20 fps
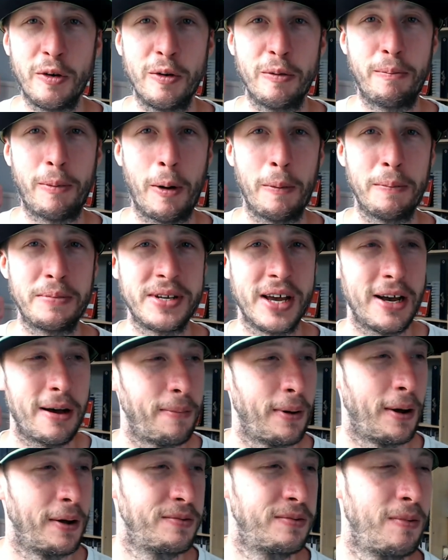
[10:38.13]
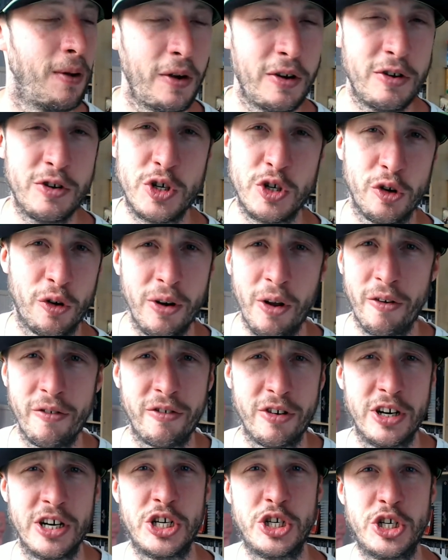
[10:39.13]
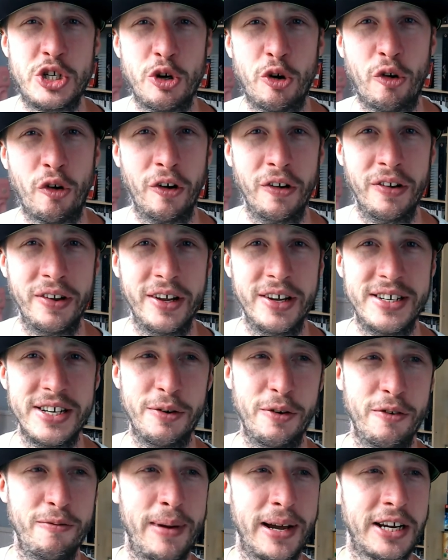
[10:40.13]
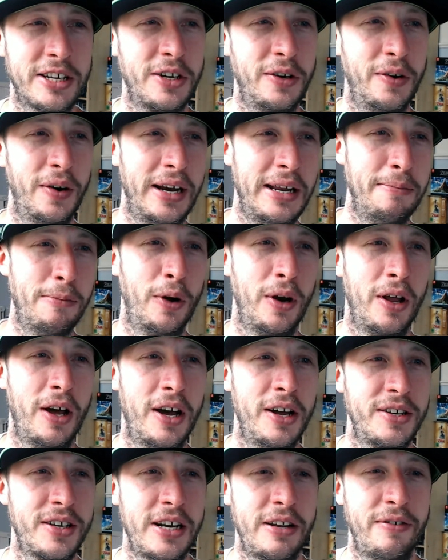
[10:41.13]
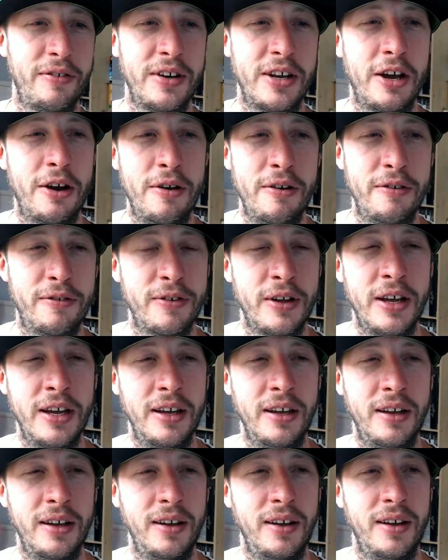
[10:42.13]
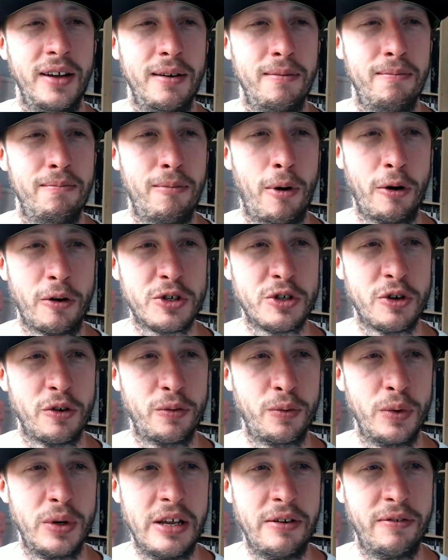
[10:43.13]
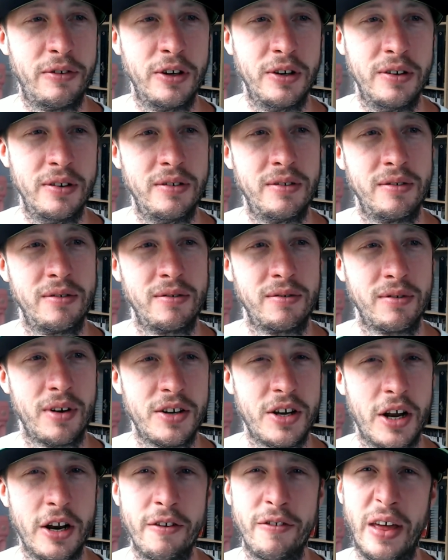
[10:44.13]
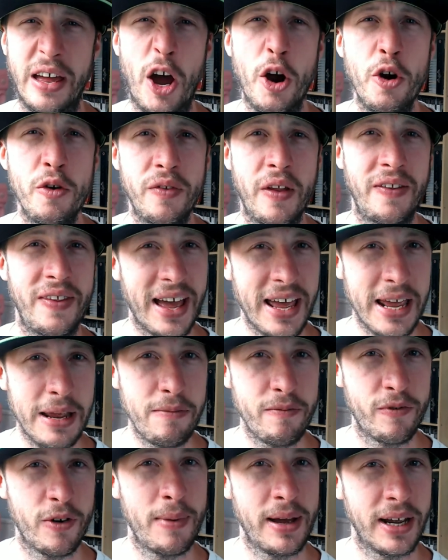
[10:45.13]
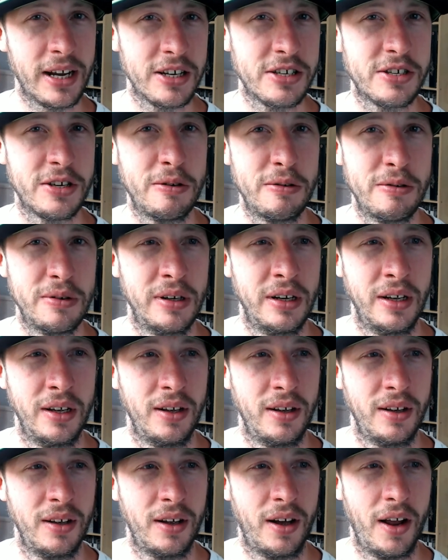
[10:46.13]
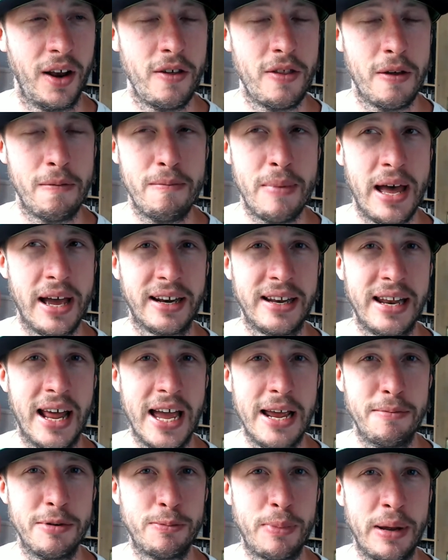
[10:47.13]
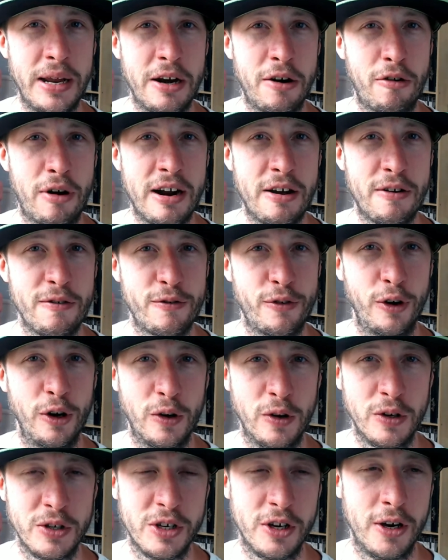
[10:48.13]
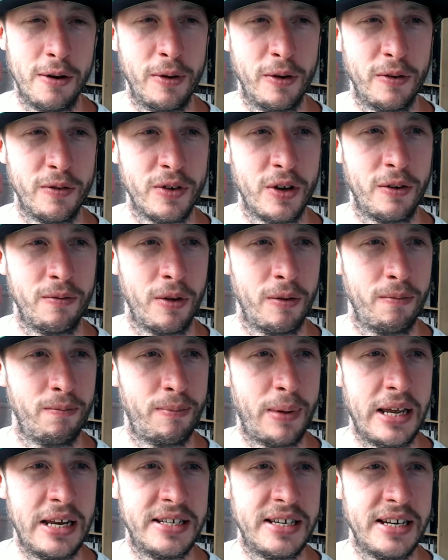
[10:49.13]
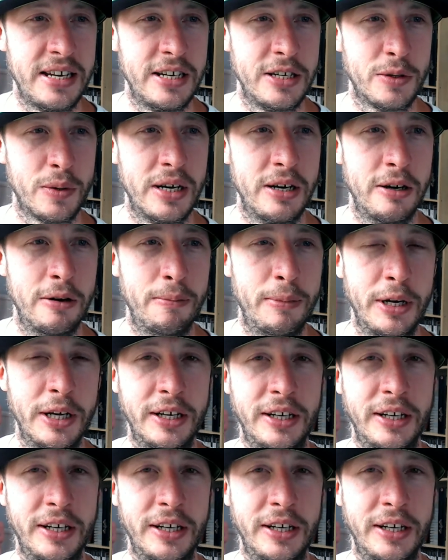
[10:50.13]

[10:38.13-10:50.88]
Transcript: popped up. I'm not really sure on the deal with Mech Assault anymore. Like, I don't even know if Microsoft would even, I don't know if they own the name for Mech Assault. I know the Mech name has been around for a long time on PC as well, but